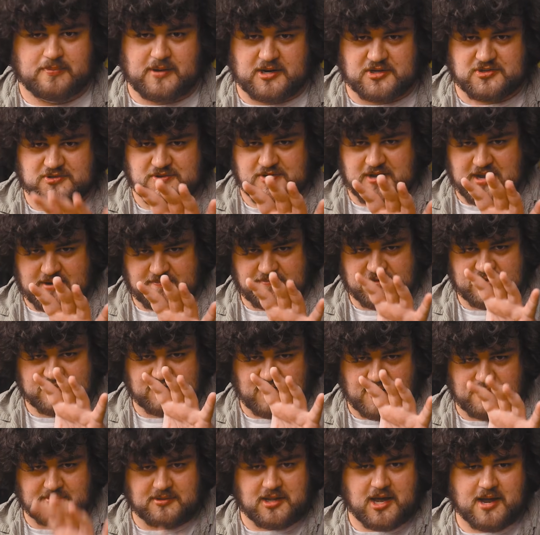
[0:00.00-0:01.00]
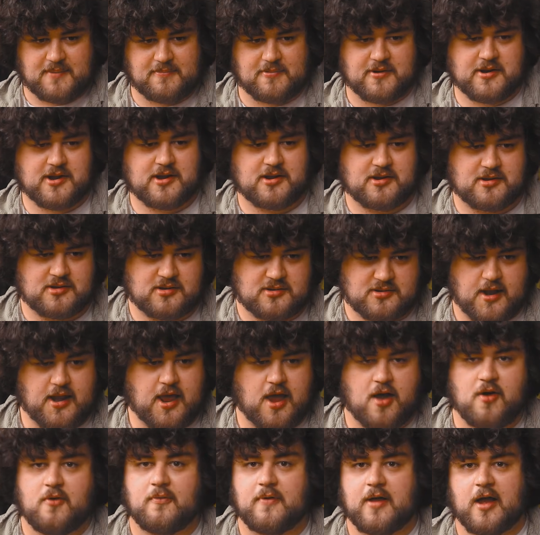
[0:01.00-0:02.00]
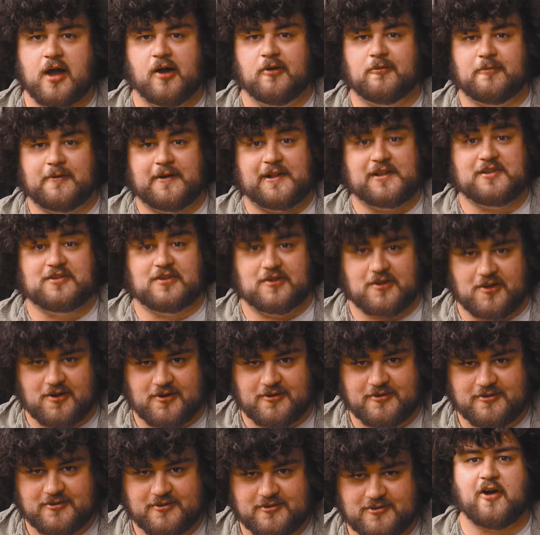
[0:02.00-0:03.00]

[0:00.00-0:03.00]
Make sure you have the same library. And now we are ready to go.